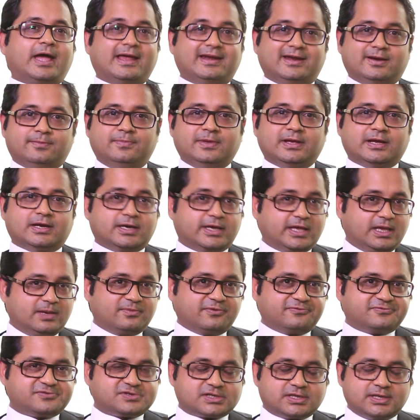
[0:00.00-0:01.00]
and it being a game
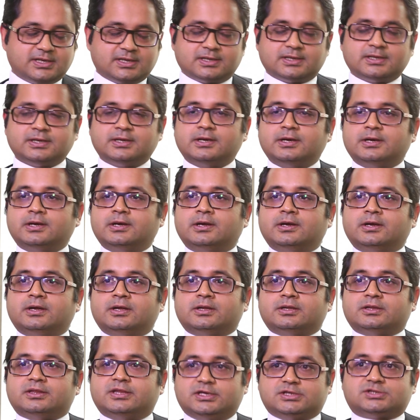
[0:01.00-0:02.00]
of skill.
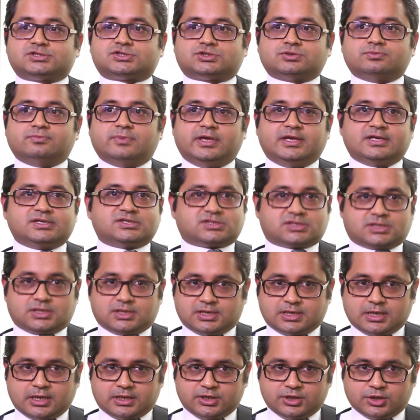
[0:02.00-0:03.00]
This to me is
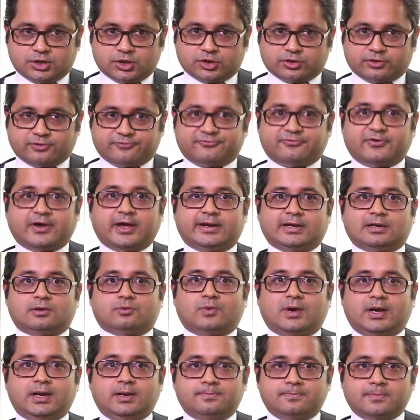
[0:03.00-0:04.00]
the final
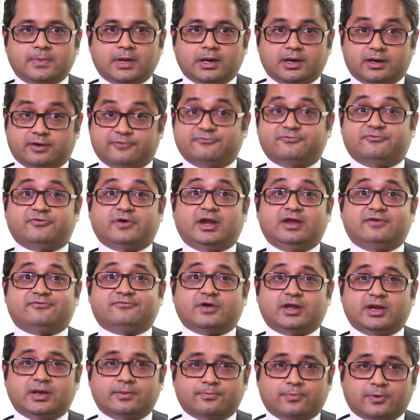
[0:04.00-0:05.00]
one, a very,
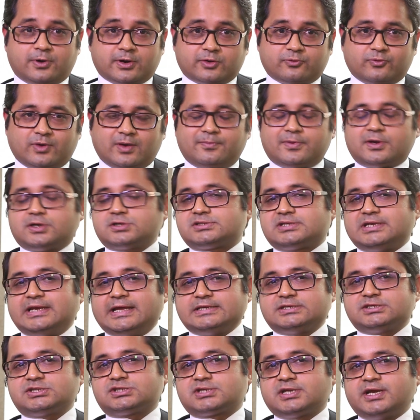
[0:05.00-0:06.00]
very important one, because
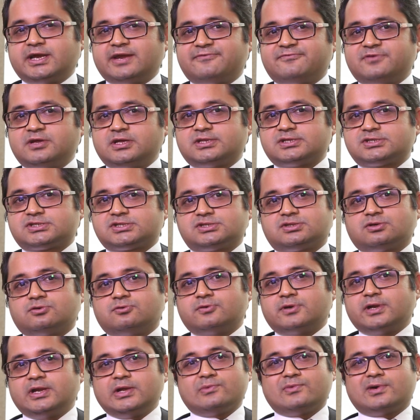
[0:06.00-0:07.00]
legislatively this is the
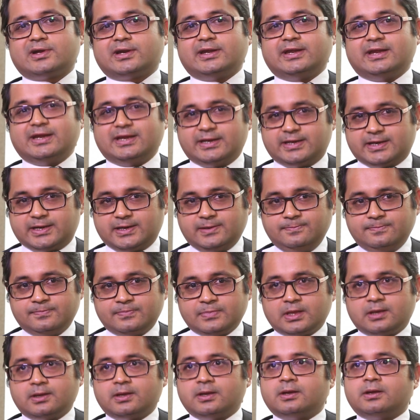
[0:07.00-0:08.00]
only one in India,
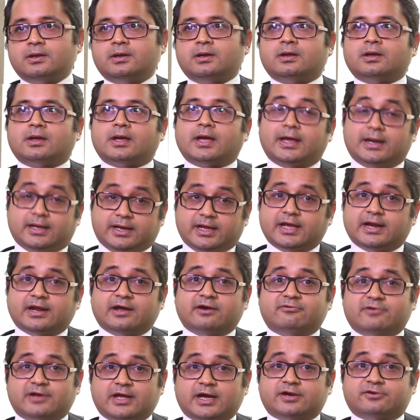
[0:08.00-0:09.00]
and again I
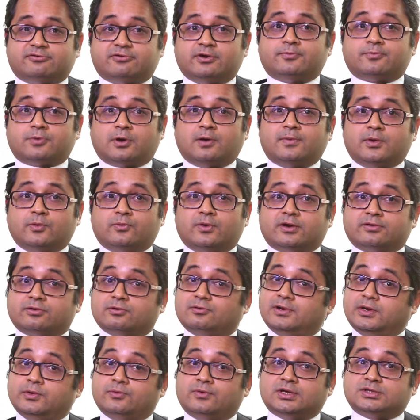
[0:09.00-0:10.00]
reiterate, probably one of the
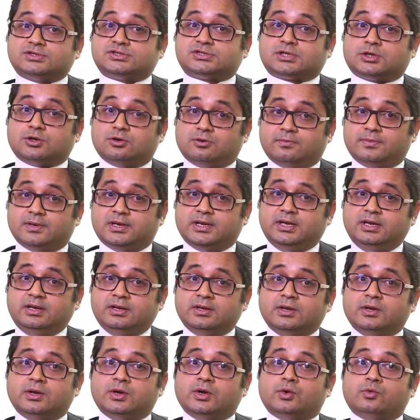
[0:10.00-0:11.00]
only ones globally,
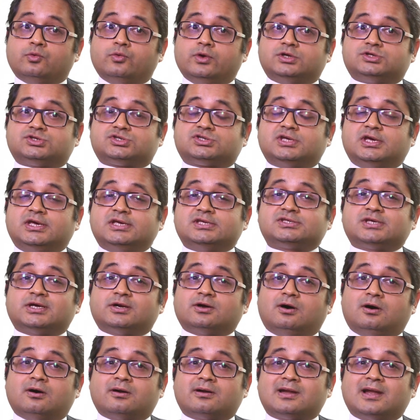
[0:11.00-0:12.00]
which says
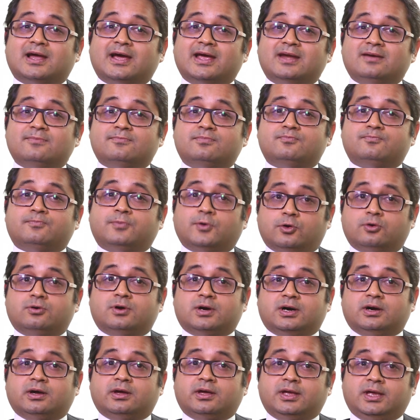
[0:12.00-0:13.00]
that online
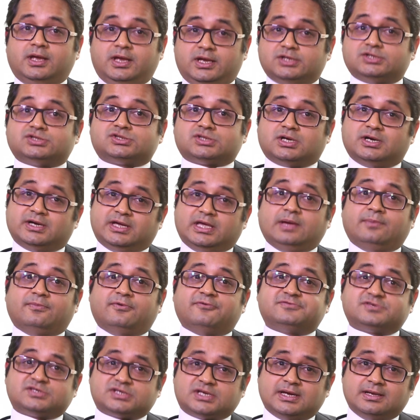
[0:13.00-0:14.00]
poker is a game
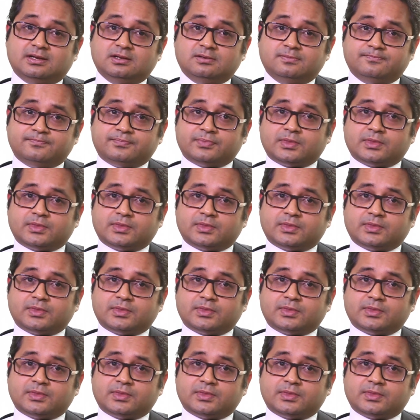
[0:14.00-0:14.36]
of skill,